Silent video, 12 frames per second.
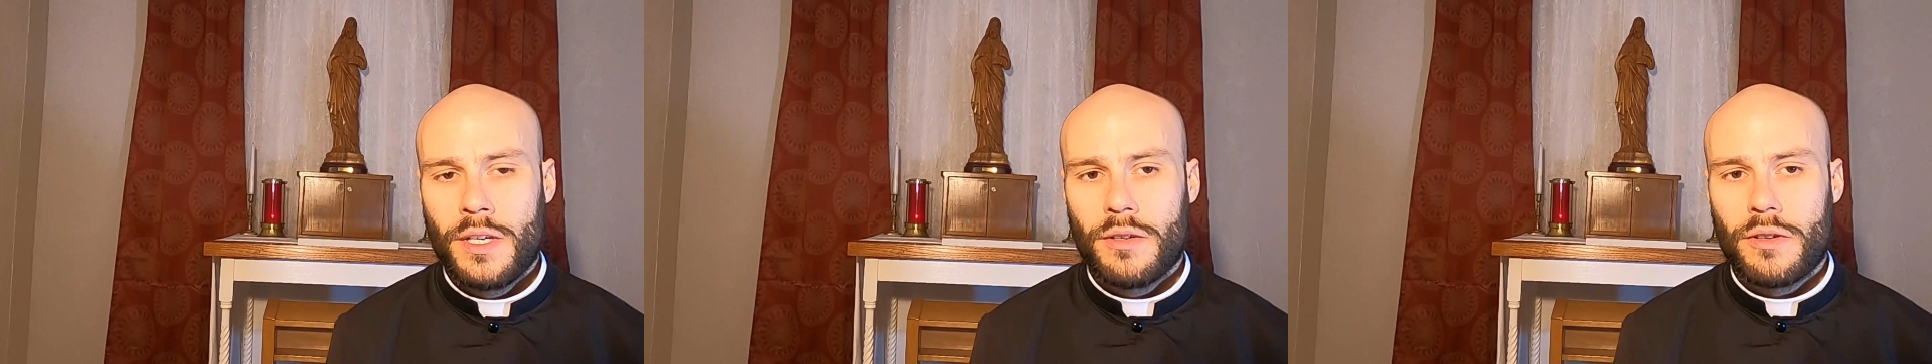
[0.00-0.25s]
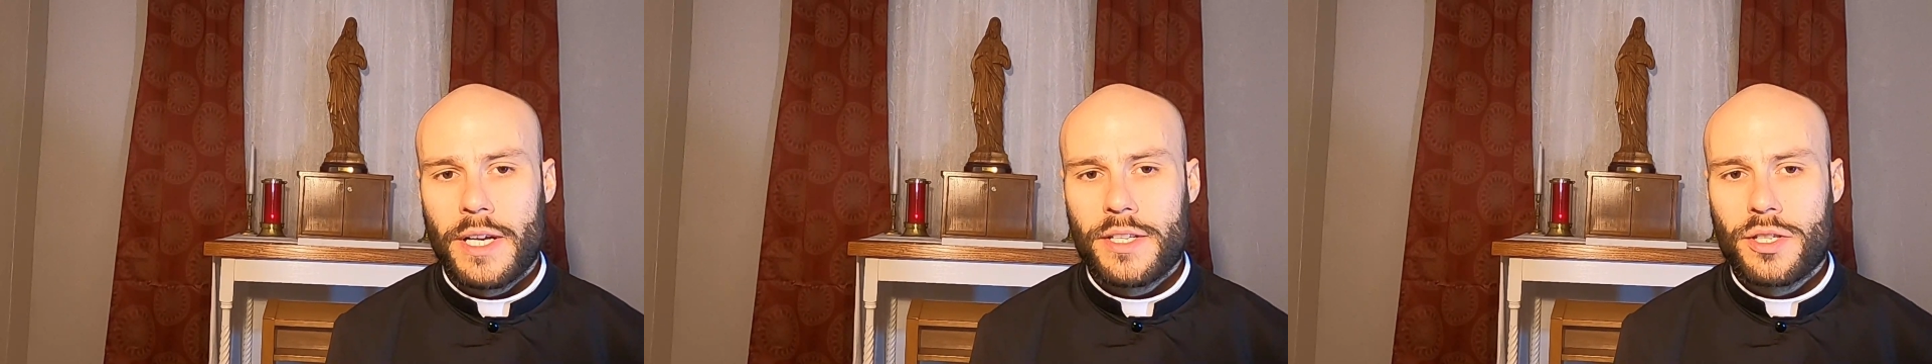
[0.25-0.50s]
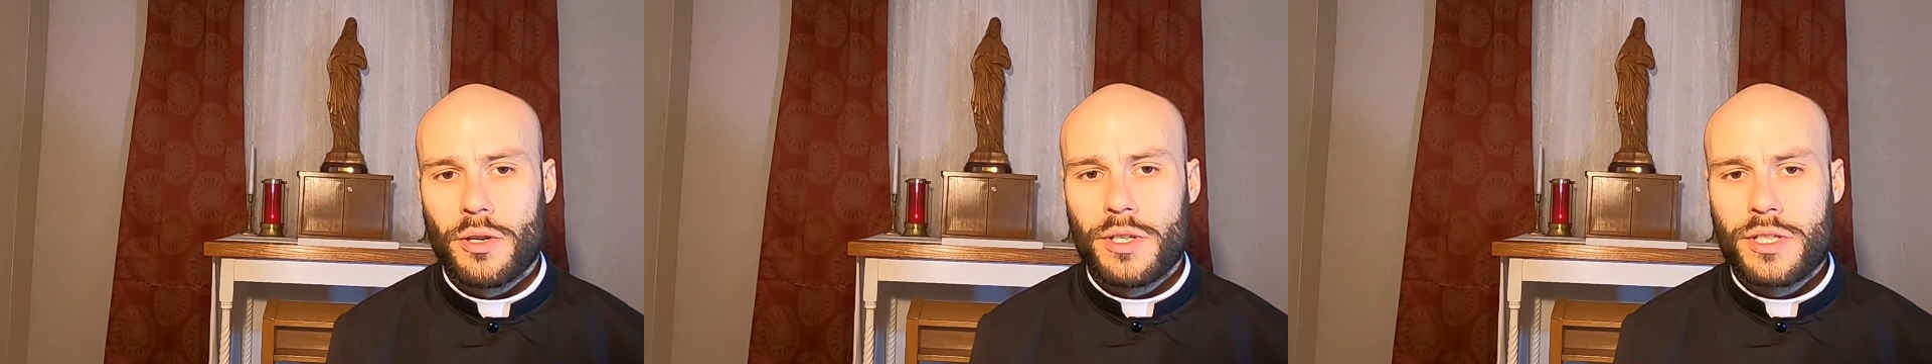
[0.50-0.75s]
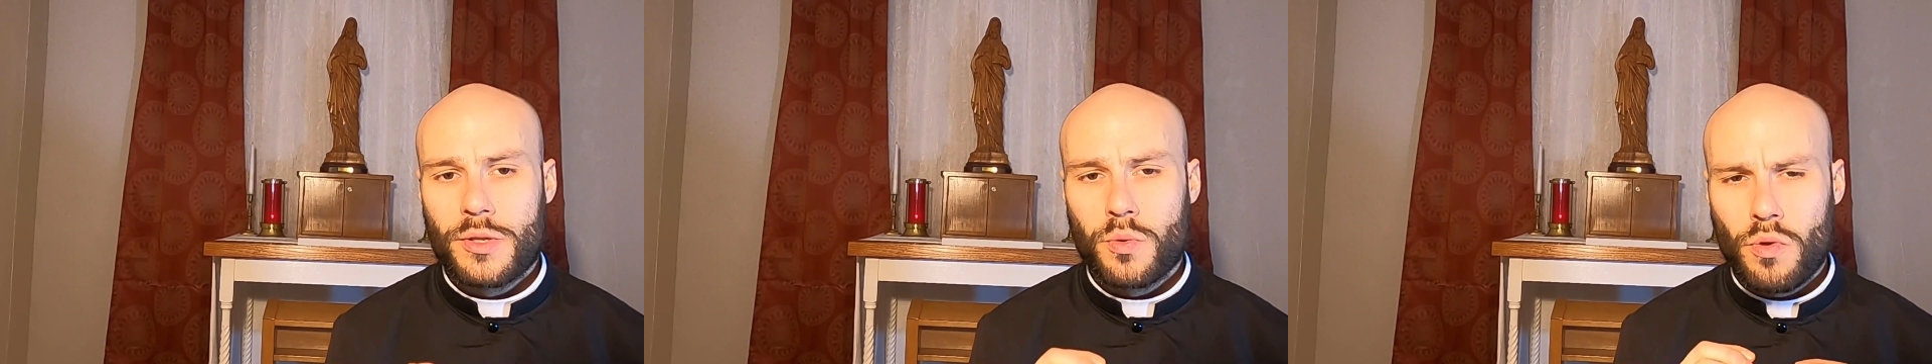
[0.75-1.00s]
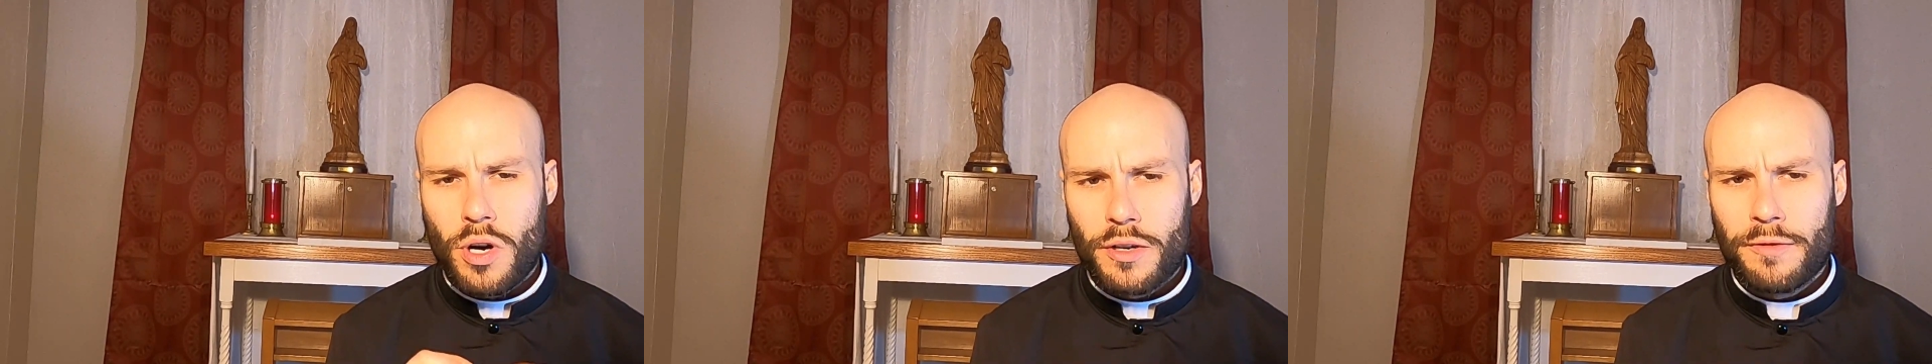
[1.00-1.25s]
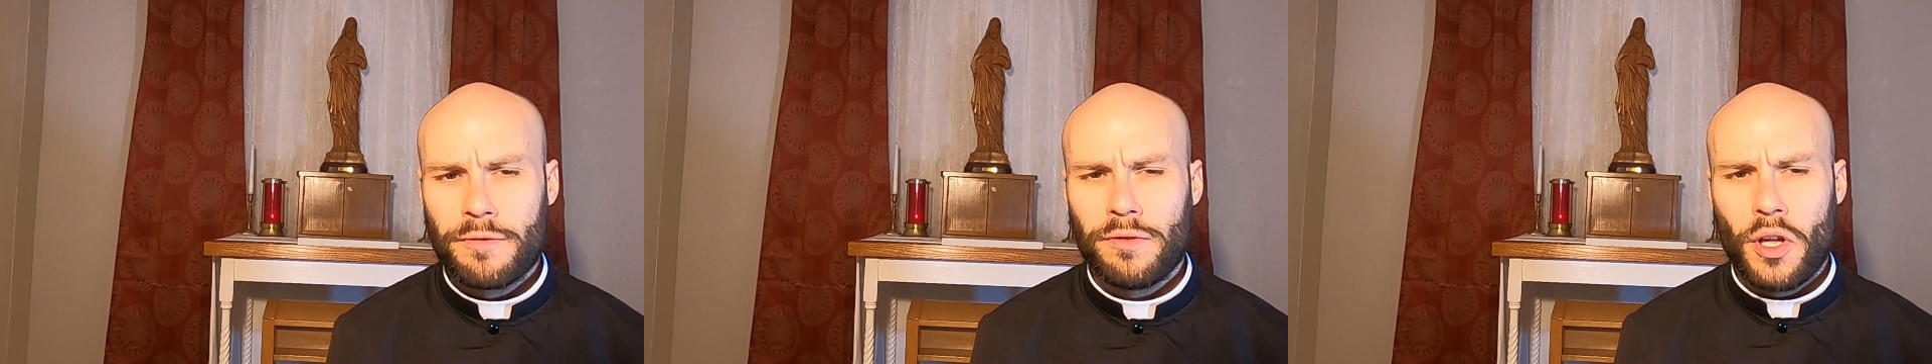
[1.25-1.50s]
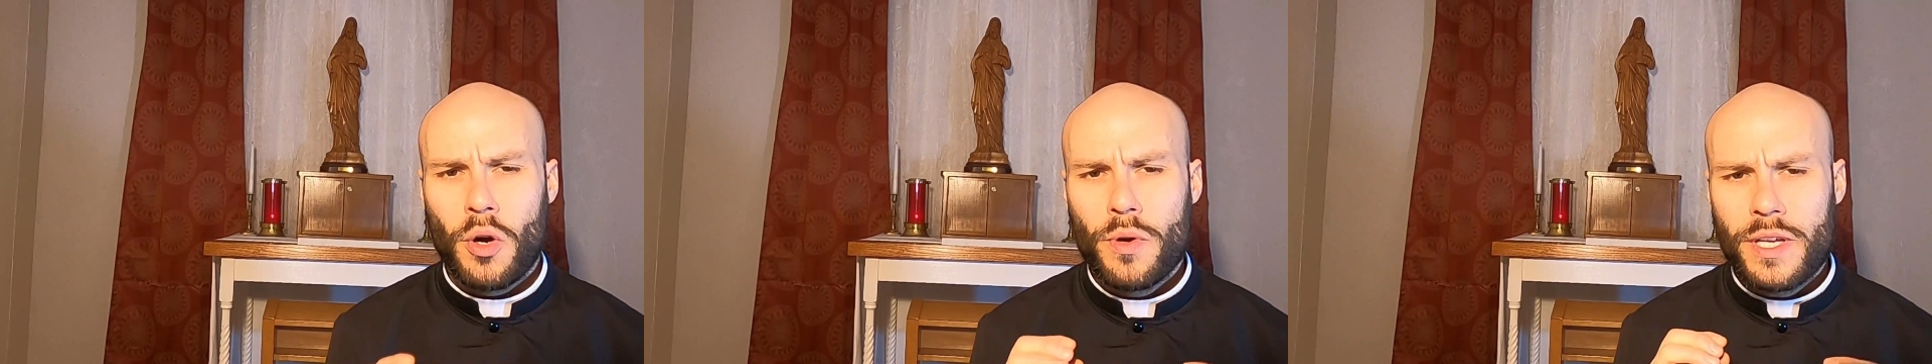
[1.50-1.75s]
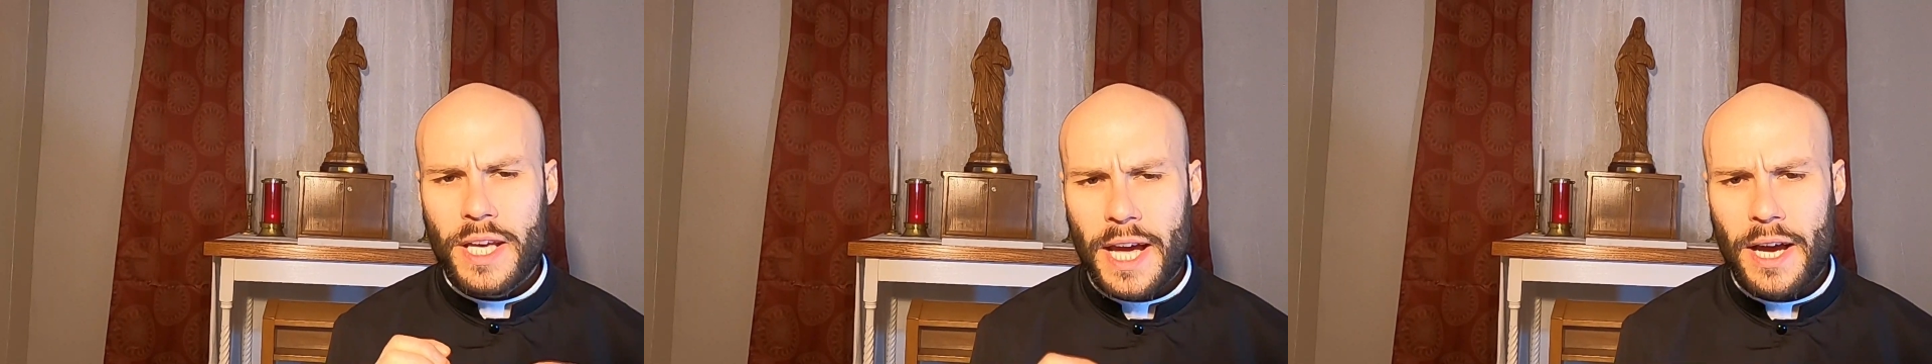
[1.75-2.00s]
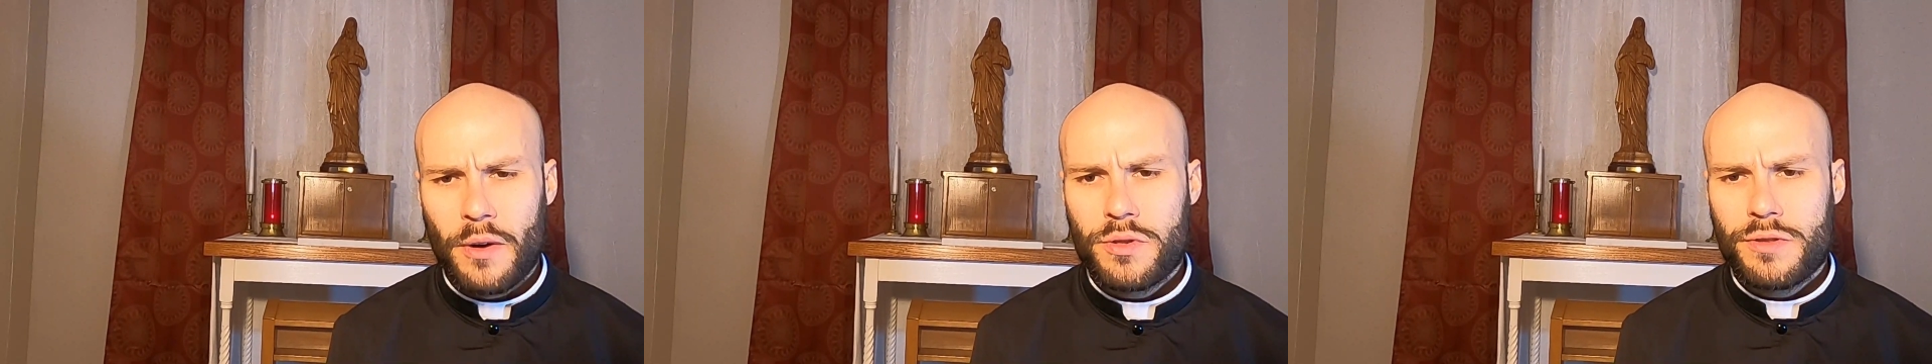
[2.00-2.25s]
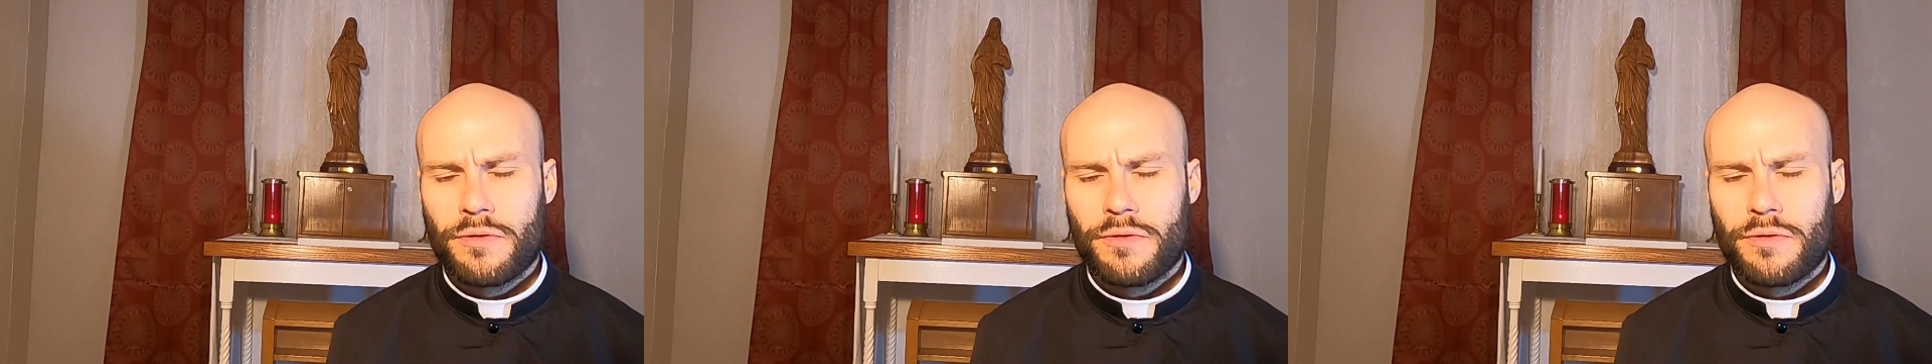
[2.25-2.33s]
right? So it's this water flowing out